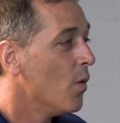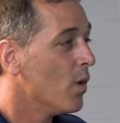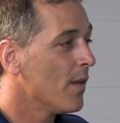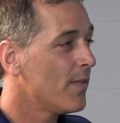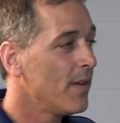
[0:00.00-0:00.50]

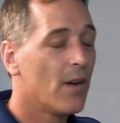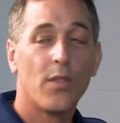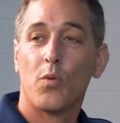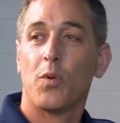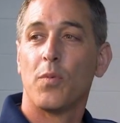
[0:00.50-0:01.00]
Well, the air
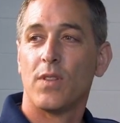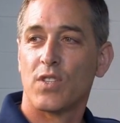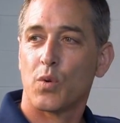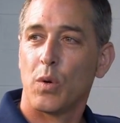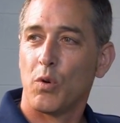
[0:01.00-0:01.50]
that we breathe is
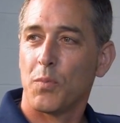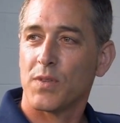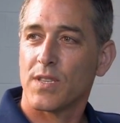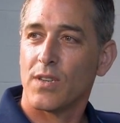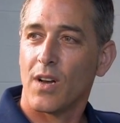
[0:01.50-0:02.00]

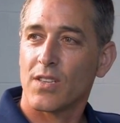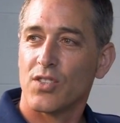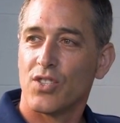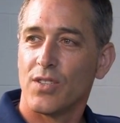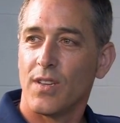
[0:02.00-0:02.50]
21%
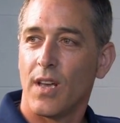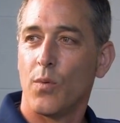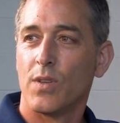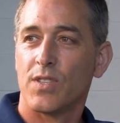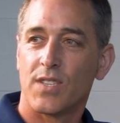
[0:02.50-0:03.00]
oxygen, and
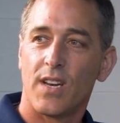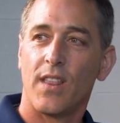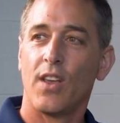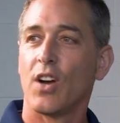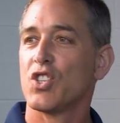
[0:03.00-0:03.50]
when you sit at
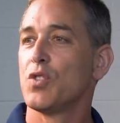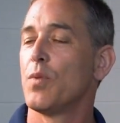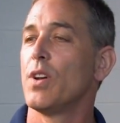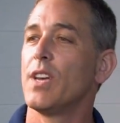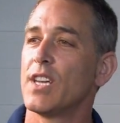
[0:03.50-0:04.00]
the oxygen
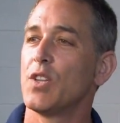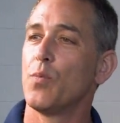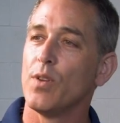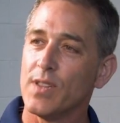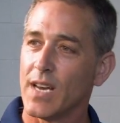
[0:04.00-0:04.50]
bar, you get to breathe